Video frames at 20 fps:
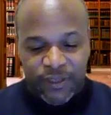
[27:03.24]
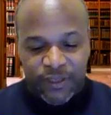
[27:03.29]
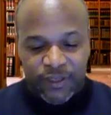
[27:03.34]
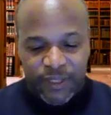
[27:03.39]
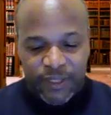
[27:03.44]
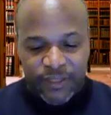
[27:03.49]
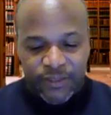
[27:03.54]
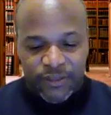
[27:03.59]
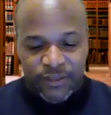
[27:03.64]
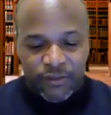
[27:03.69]
of the
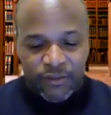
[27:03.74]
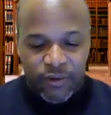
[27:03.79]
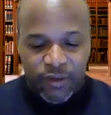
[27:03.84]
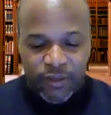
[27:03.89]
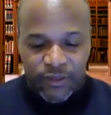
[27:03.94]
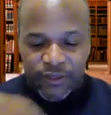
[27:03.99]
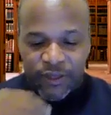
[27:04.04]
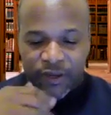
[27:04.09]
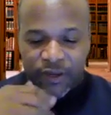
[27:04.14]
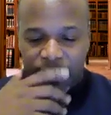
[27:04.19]
things the
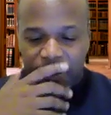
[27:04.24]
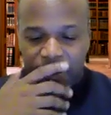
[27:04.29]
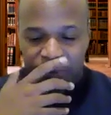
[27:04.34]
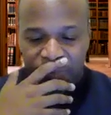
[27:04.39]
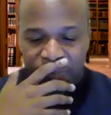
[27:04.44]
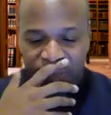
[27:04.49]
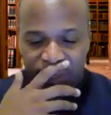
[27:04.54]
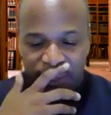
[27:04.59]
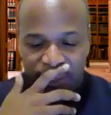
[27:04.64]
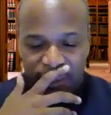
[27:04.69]
Lord taught
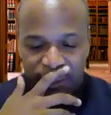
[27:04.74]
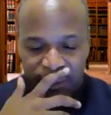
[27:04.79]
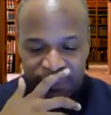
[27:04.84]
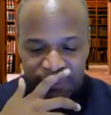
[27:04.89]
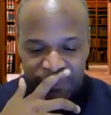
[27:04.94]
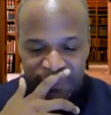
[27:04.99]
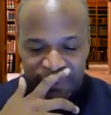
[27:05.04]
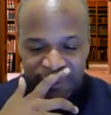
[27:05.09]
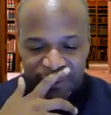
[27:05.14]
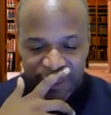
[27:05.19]
me,
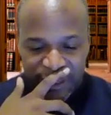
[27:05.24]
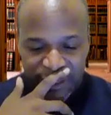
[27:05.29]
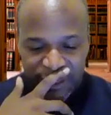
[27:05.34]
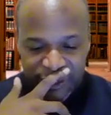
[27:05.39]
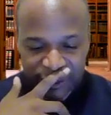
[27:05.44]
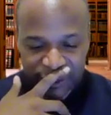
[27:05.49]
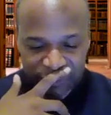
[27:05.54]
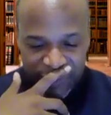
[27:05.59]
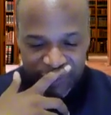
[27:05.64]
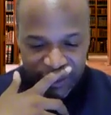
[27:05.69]
has been
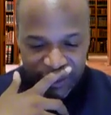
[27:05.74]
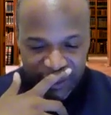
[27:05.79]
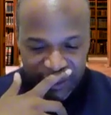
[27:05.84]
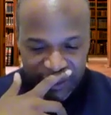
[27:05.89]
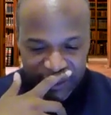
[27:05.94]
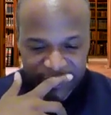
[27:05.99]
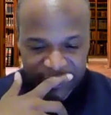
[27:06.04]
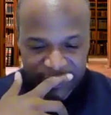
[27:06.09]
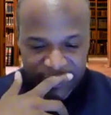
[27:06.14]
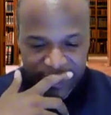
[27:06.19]
teaching me,
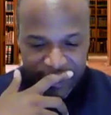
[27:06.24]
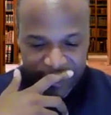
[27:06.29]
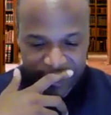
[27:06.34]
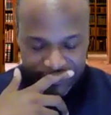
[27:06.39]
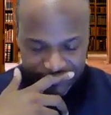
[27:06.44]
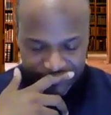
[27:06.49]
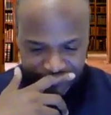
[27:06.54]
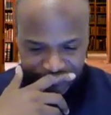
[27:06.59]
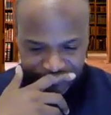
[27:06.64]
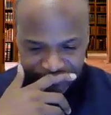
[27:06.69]
is
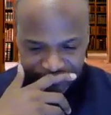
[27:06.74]
that,